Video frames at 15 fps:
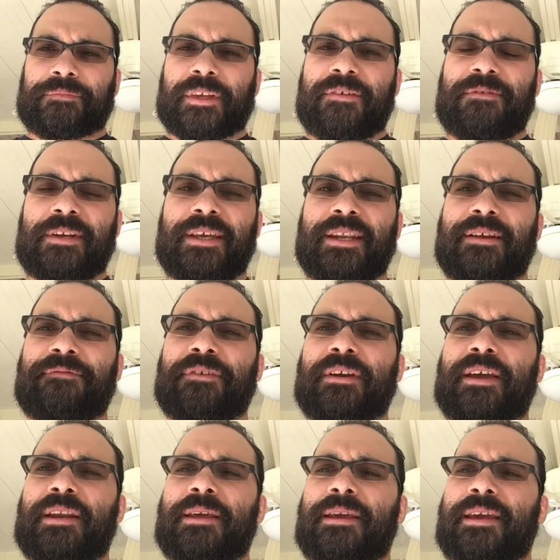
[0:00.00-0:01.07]
If you need
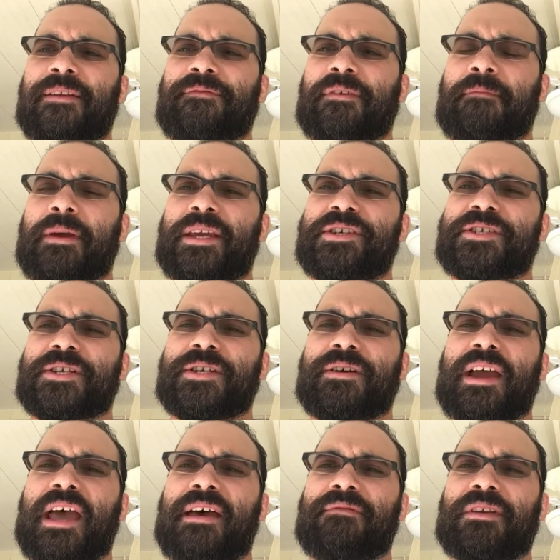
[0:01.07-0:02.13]
any information or
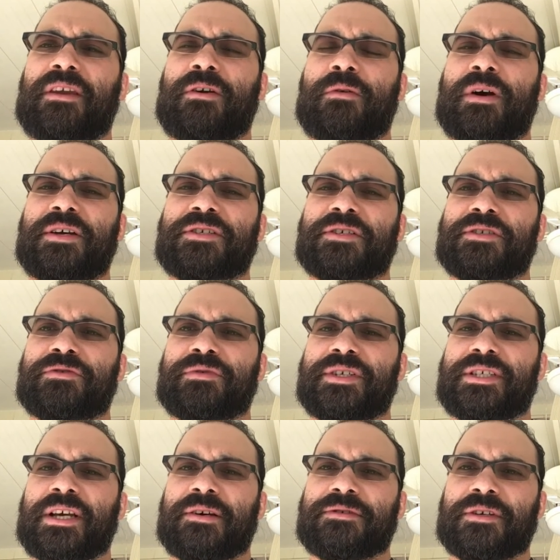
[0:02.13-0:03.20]
have any questions,
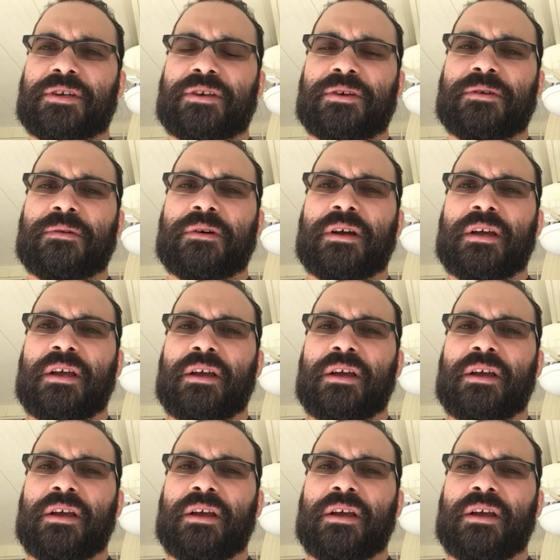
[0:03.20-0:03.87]
reach out to Q